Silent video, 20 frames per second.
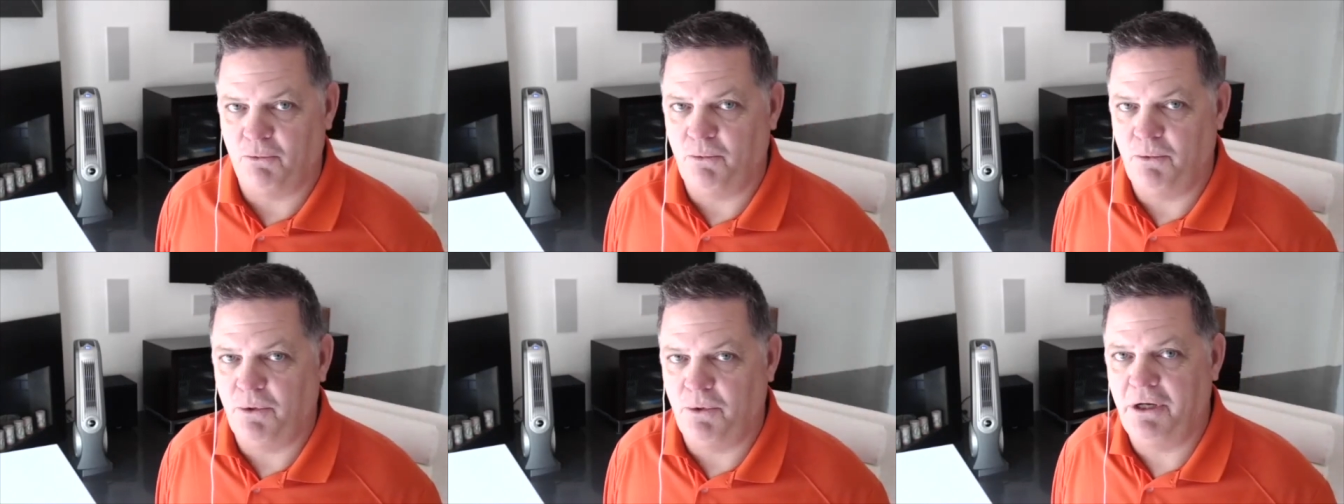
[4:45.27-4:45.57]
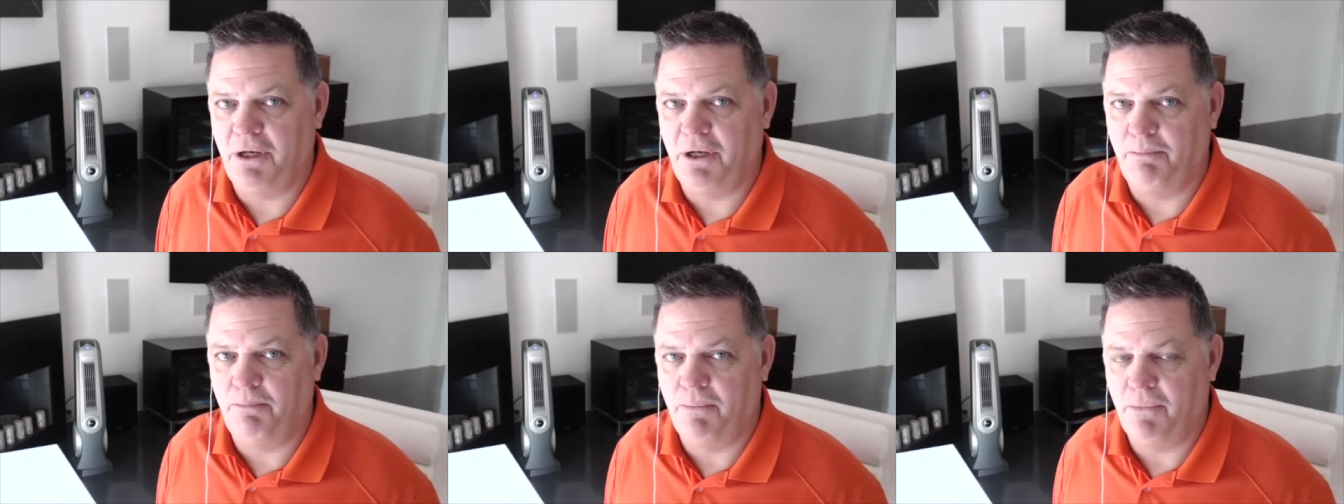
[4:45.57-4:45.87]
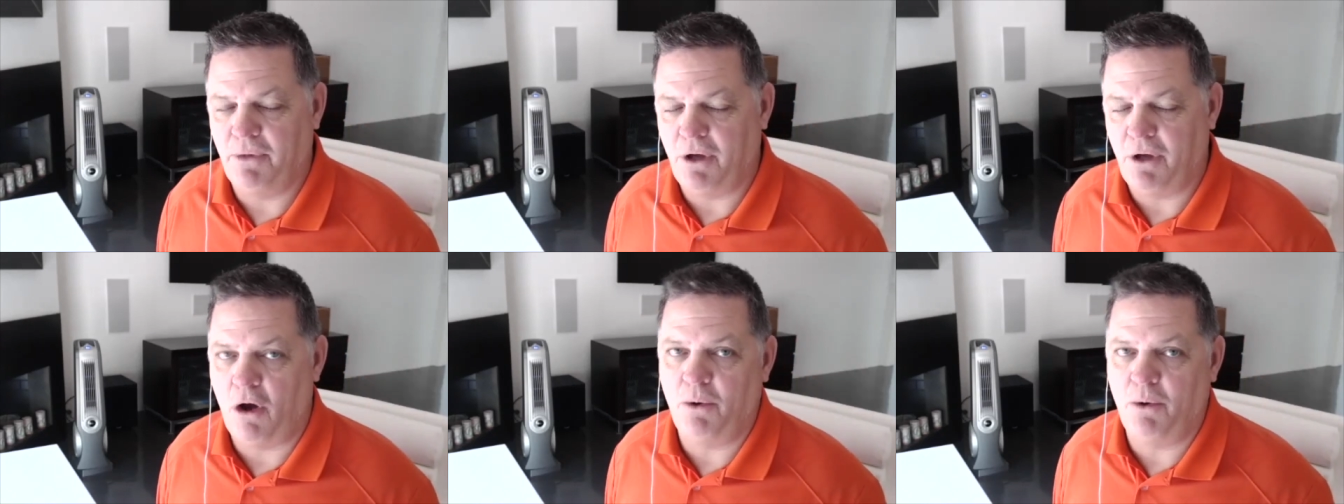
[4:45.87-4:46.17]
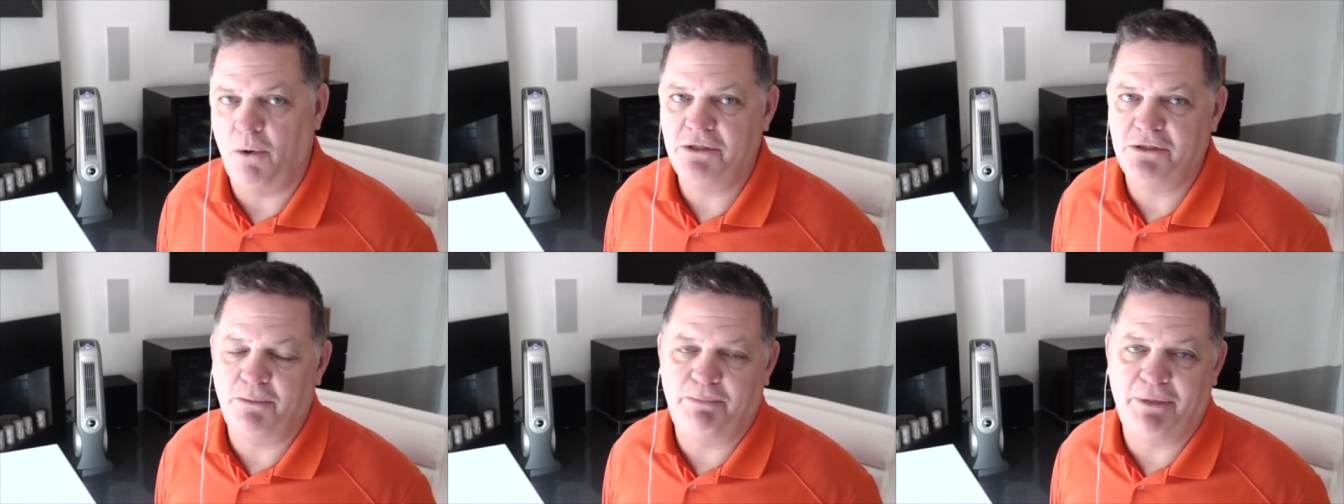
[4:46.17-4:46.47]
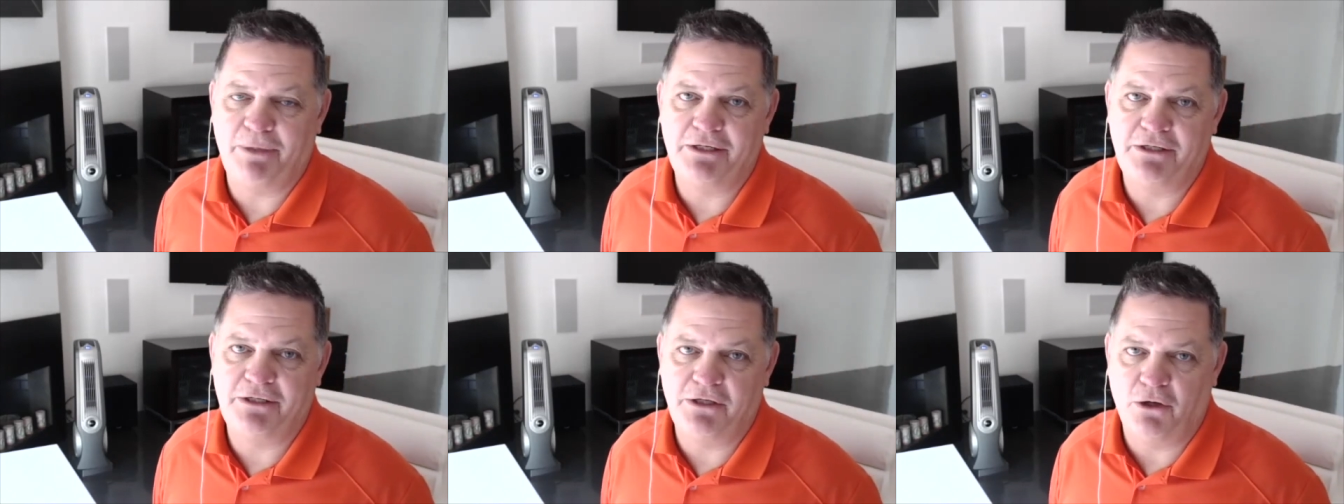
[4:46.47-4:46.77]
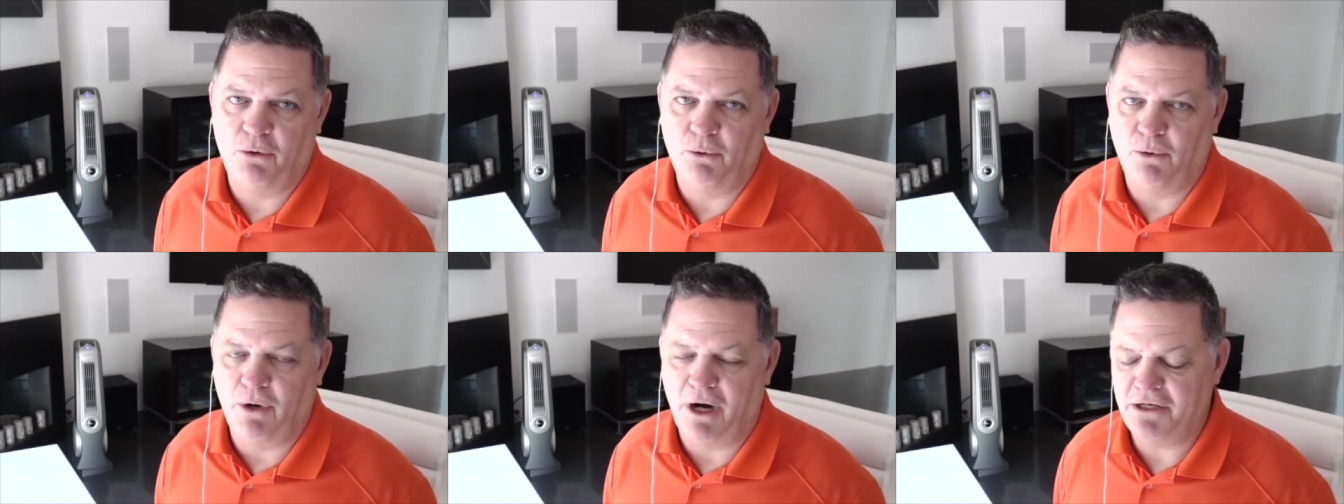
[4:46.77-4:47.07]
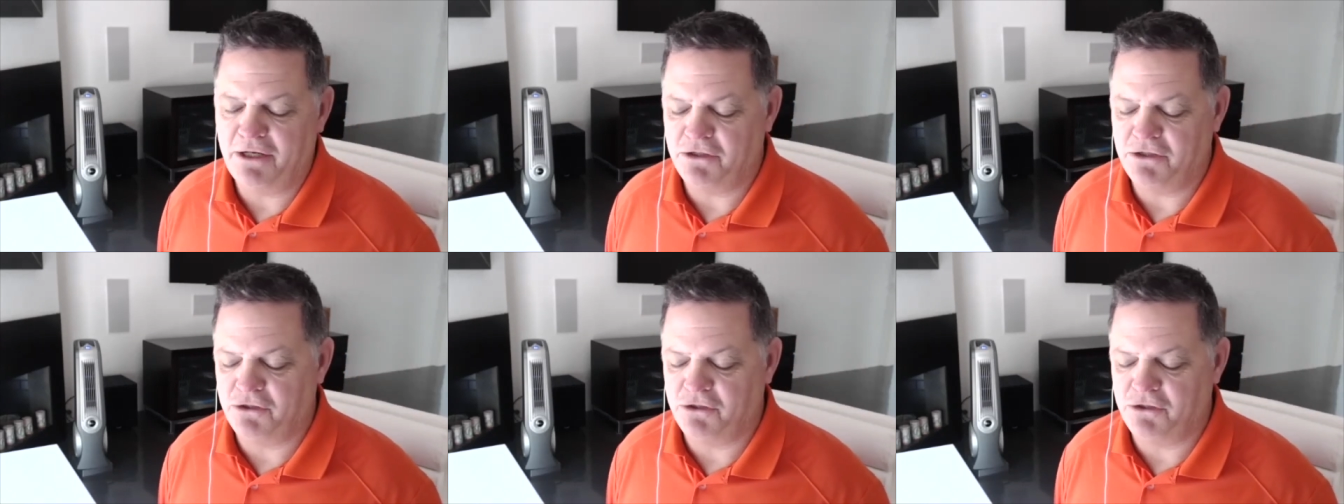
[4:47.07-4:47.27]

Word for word: really a, always a big deal, right?